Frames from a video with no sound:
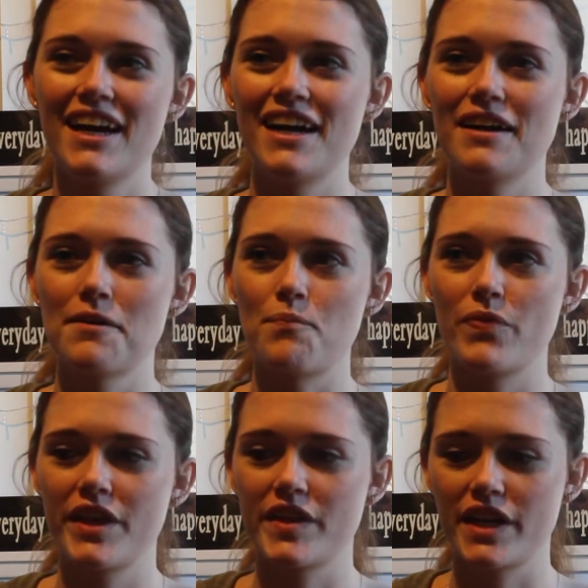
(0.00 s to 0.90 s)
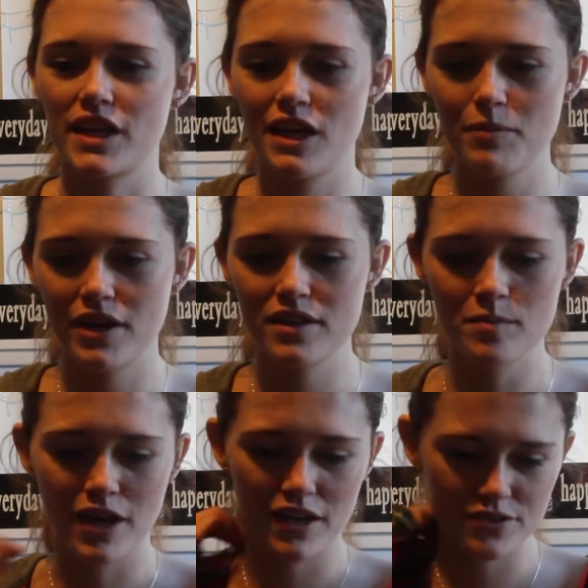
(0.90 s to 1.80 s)
And then I came out of the
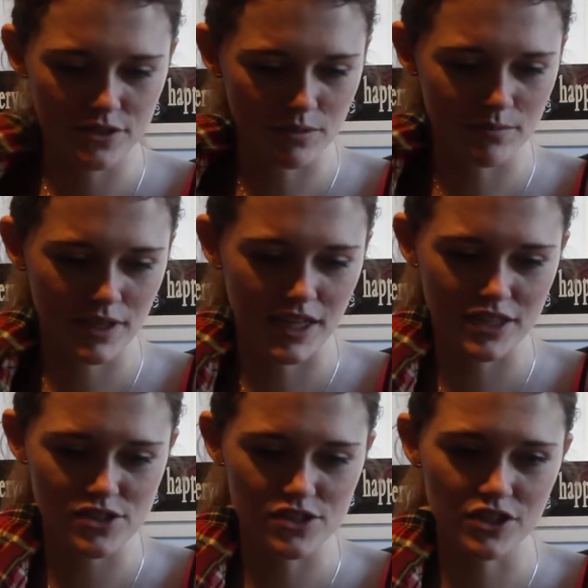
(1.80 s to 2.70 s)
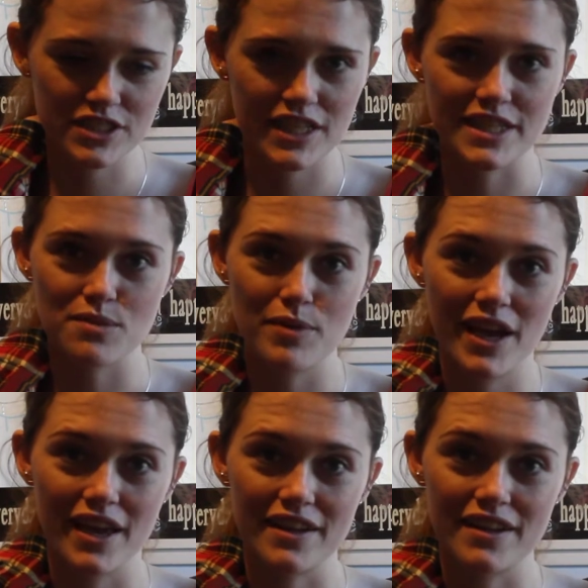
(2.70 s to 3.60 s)
bathroom, and I just looked at his
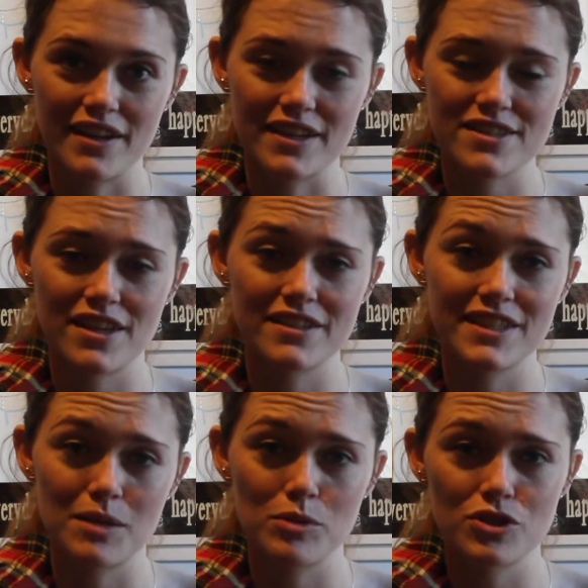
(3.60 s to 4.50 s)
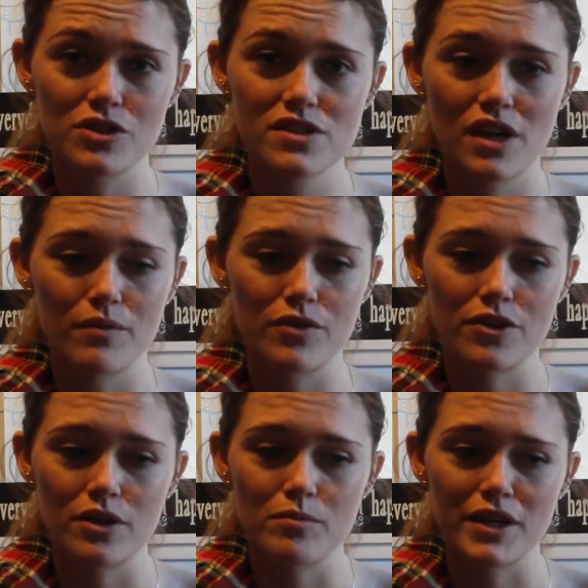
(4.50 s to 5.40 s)
bed, and I saw the damage on his
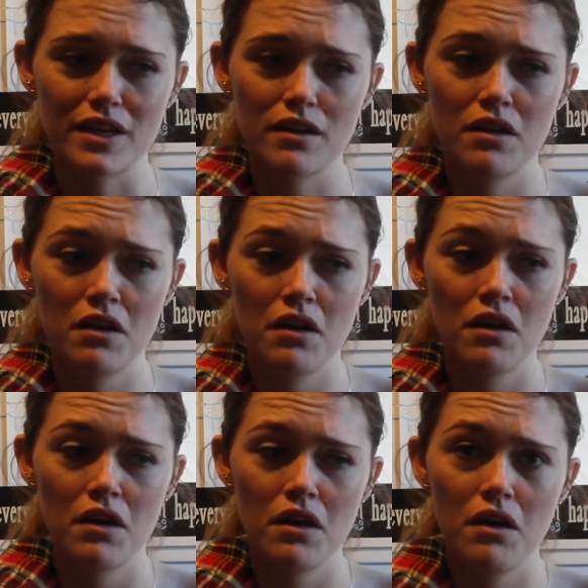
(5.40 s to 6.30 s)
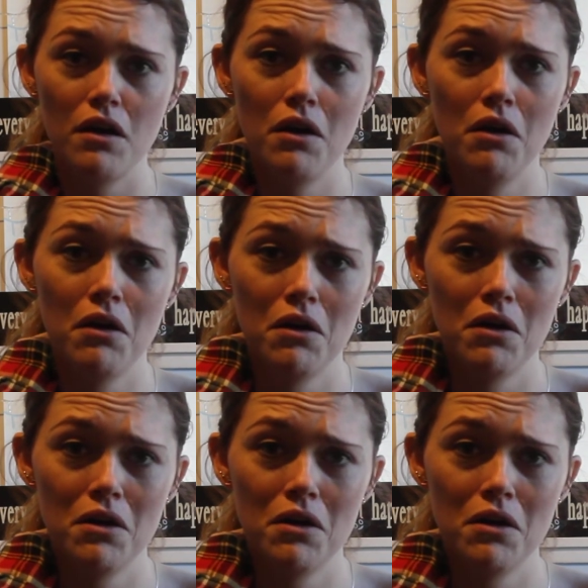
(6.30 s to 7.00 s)
comforter. I'm like, oh